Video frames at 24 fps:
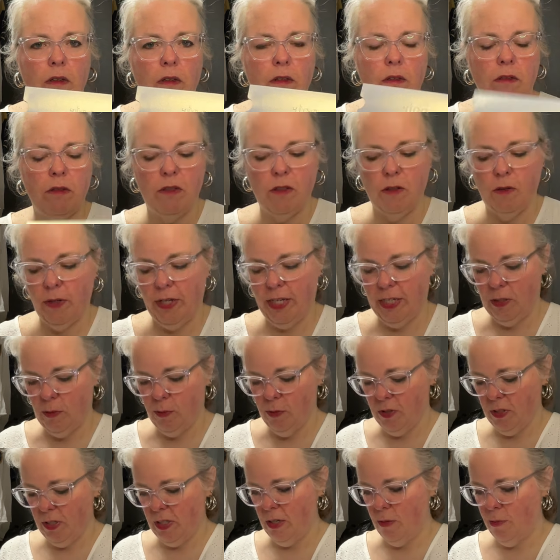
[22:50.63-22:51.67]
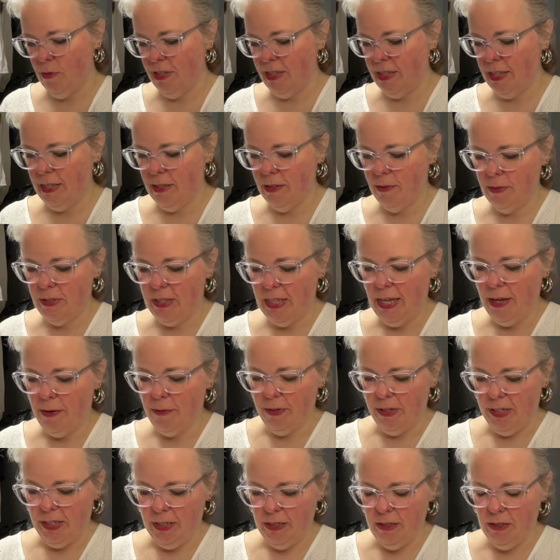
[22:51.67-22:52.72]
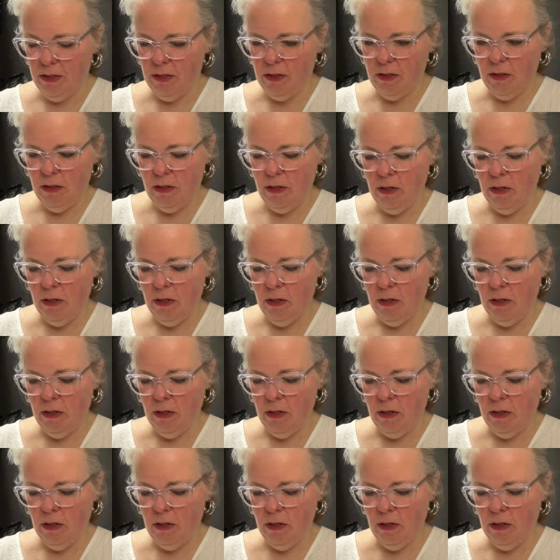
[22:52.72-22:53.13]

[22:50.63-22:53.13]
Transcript: So I guess we'll see what, what that one is.